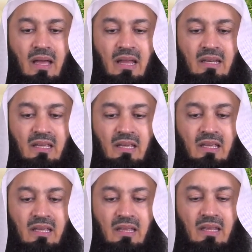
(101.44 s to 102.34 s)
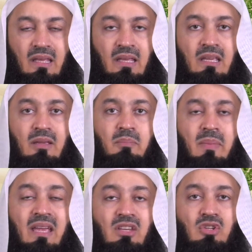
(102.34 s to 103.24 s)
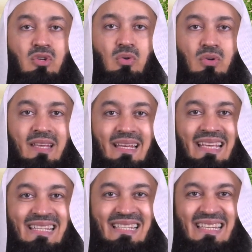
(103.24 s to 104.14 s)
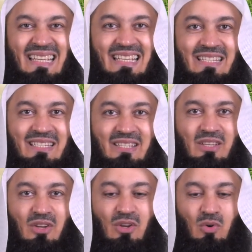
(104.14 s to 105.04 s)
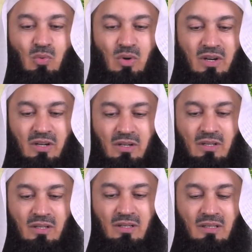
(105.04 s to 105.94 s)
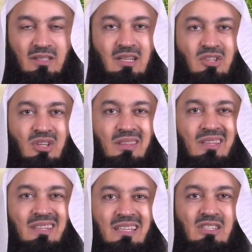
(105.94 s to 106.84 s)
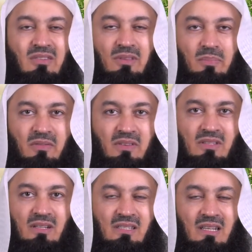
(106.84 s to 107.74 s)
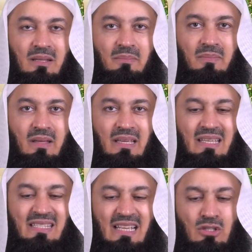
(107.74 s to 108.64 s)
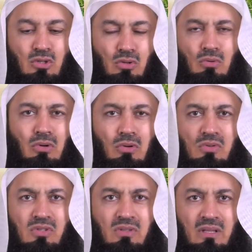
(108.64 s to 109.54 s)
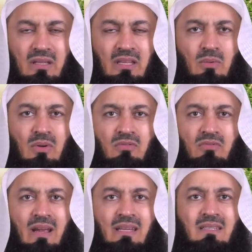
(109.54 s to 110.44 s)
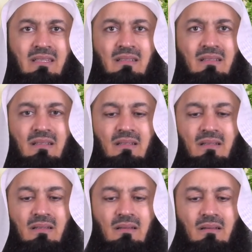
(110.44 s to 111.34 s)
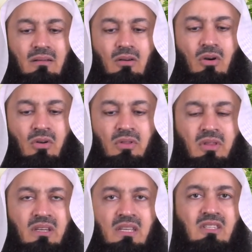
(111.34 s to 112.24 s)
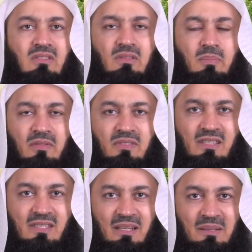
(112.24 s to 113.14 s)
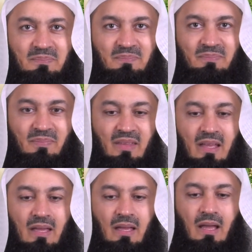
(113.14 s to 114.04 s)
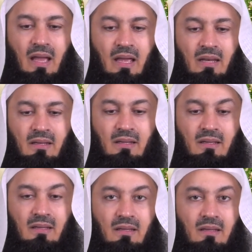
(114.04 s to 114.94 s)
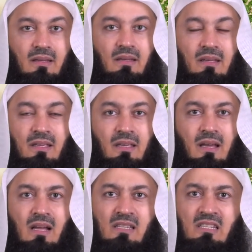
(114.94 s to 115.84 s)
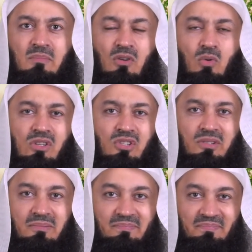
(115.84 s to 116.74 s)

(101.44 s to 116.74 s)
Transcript: And he, he made sure that his knees were touching the knees of the Prophet sallallahu alaihi wasallam. He sat so close. They were right on the knees of the Prophet sallallahu alaihi wasallam. And he asked him a question.